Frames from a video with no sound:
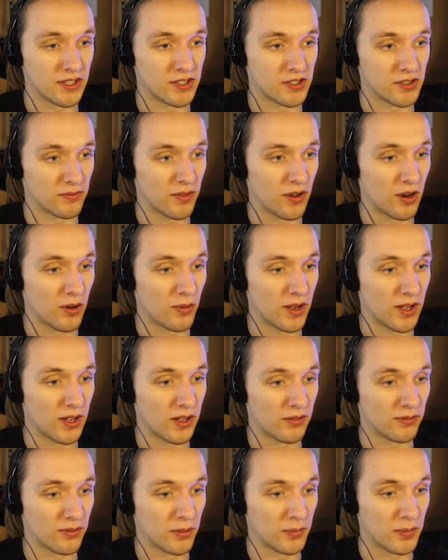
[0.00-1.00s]
so far away
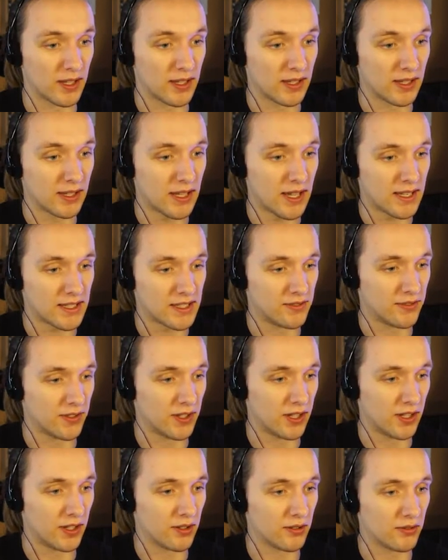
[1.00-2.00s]
from it last
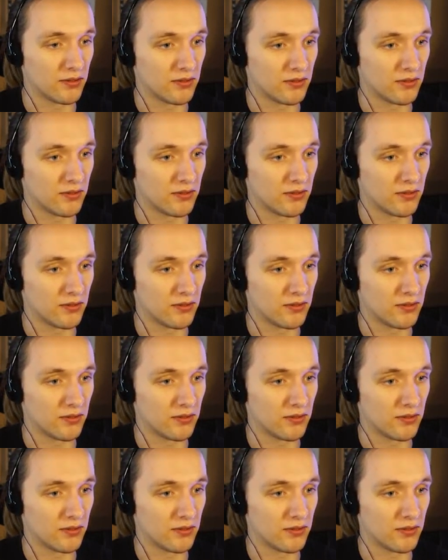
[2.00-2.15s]
video.